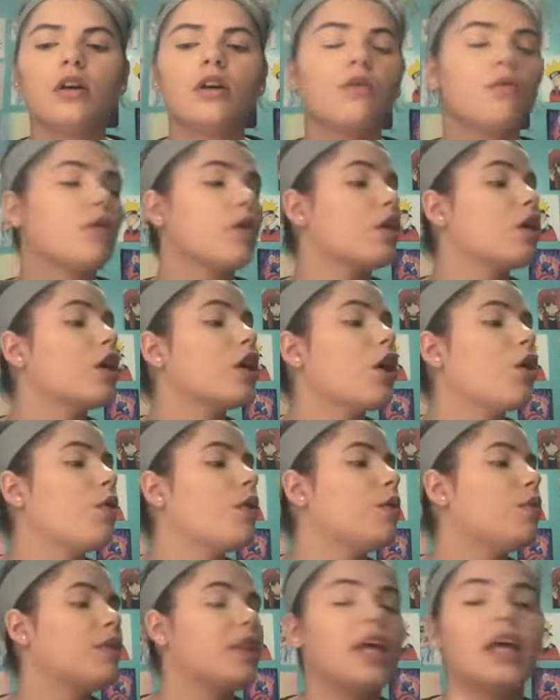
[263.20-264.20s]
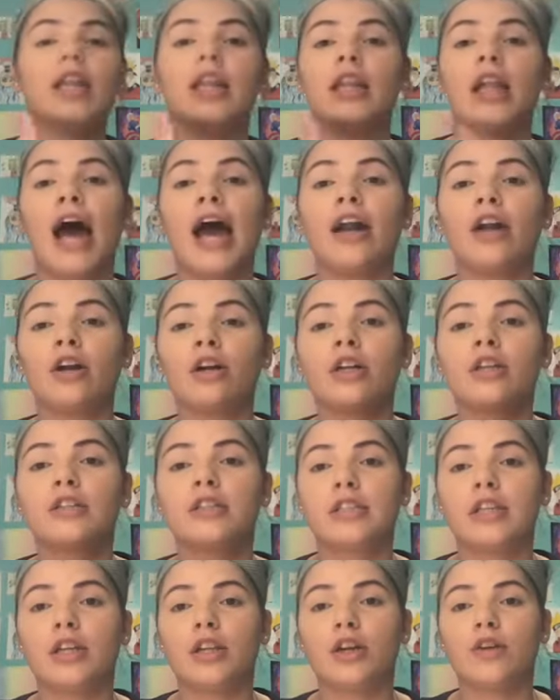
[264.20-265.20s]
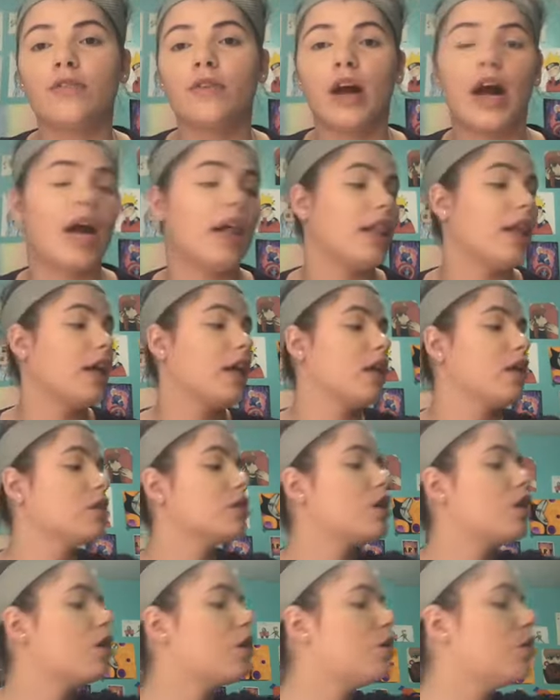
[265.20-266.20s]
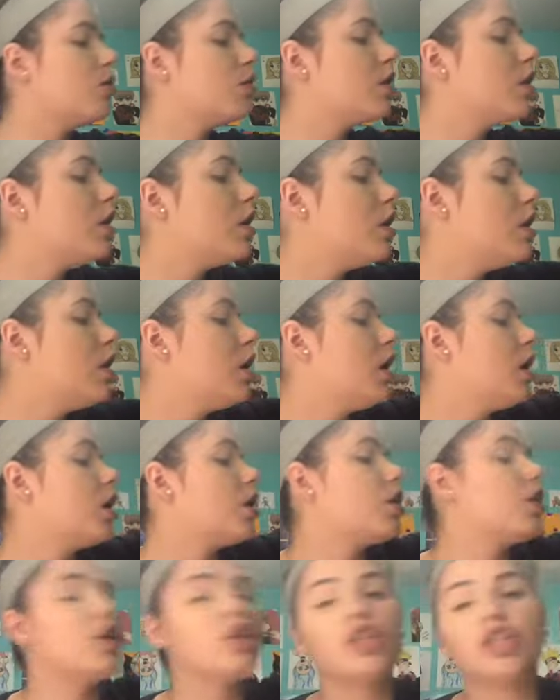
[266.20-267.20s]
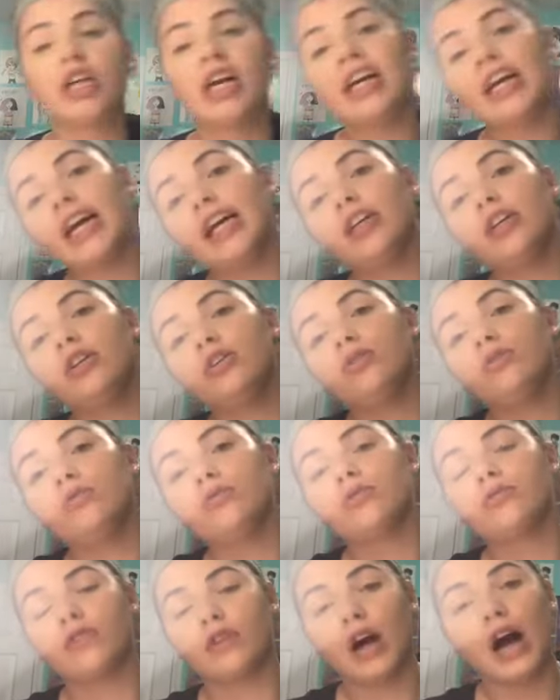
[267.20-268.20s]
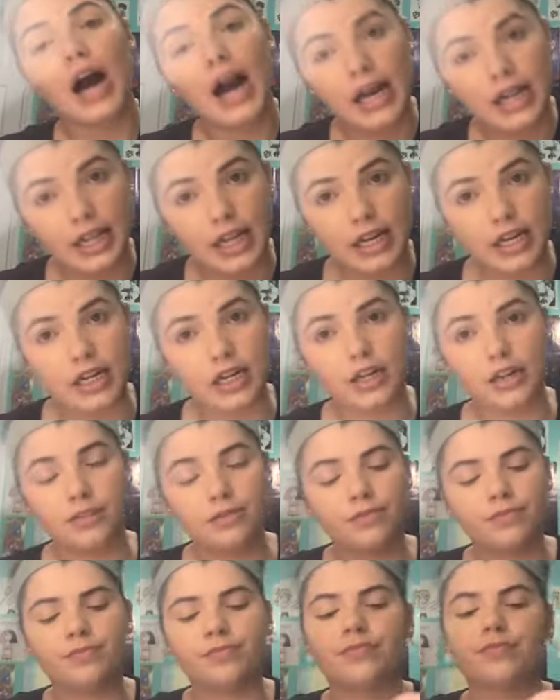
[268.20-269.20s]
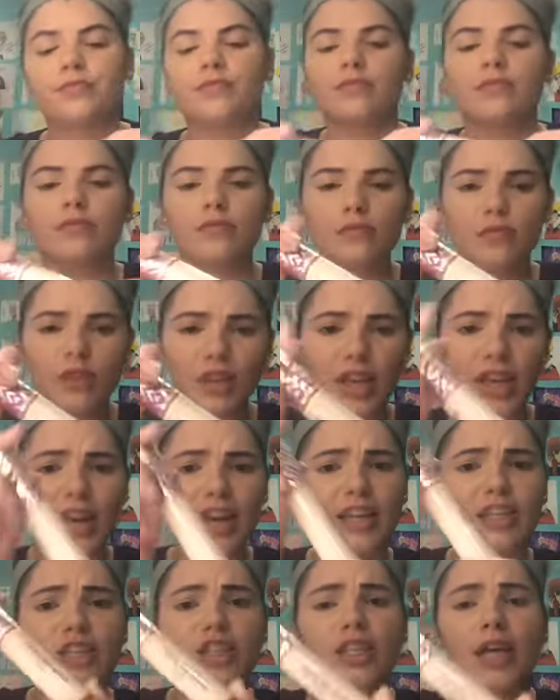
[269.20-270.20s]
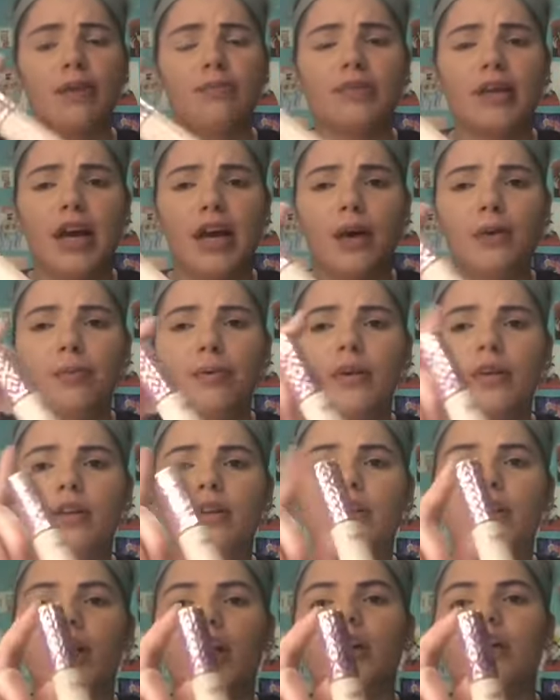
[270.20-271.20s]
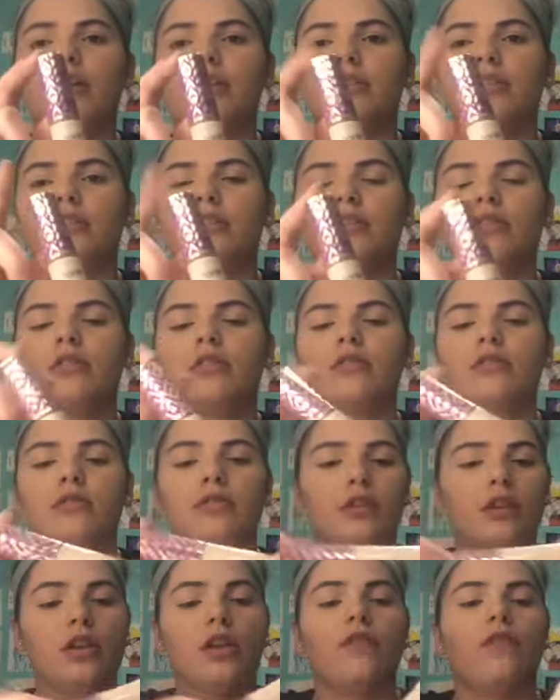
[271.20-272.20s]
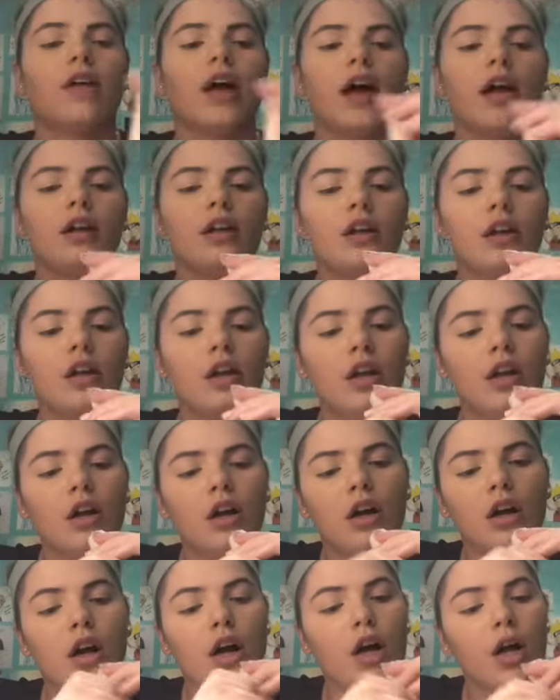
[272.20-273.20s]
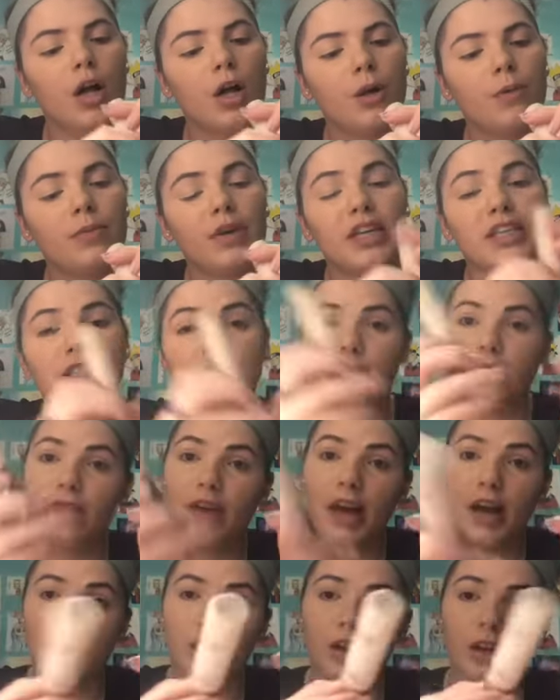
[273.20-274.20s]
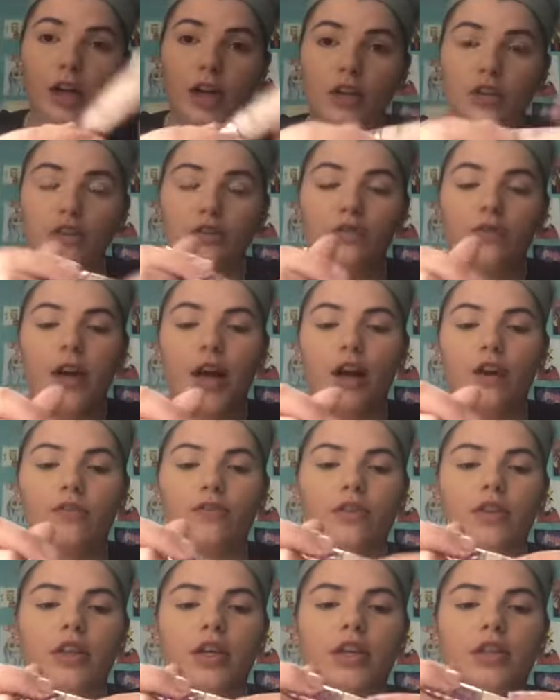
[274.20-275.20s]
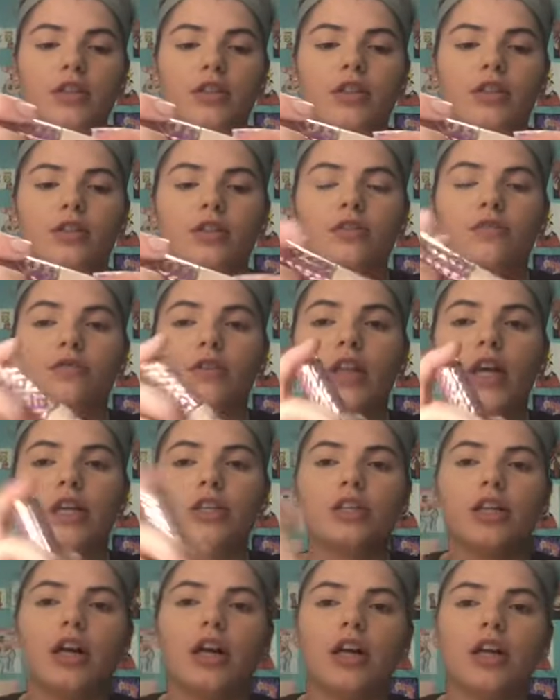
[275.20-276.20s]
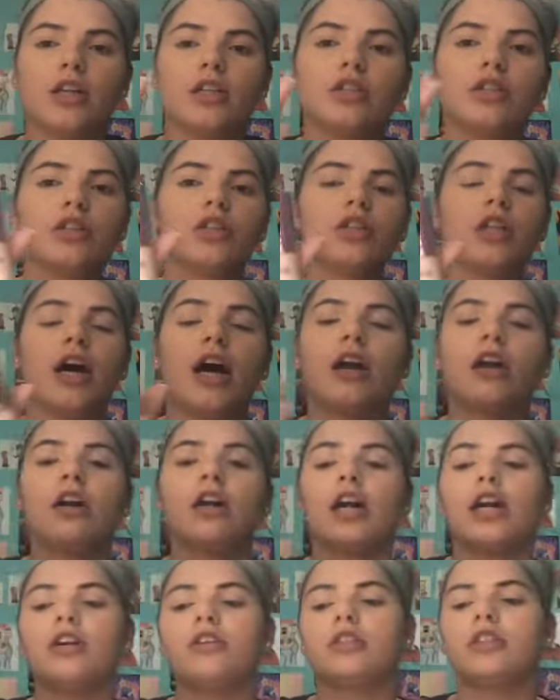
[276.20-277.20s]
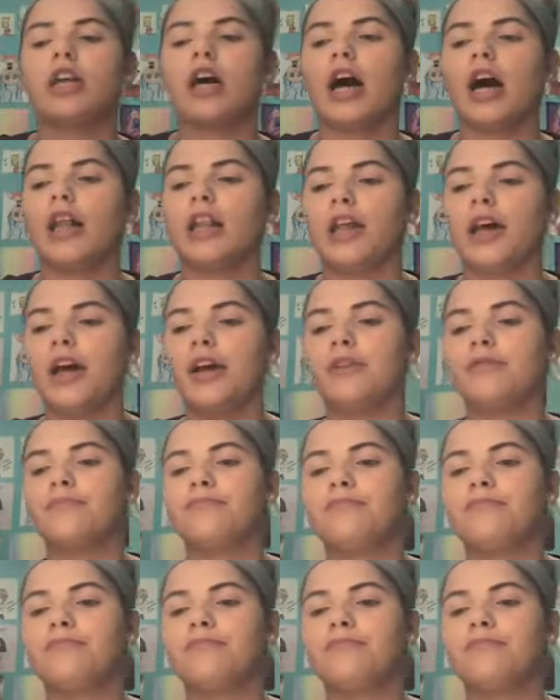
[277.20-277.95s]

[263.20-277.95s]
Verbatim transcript: we're gonna go in with a lighter concealer for highlighting so the shade I use for highlighting and shape tape, because love that, um, is Fair. I use Fair for this, for that shade, and it's just lighter and I use it to highlight.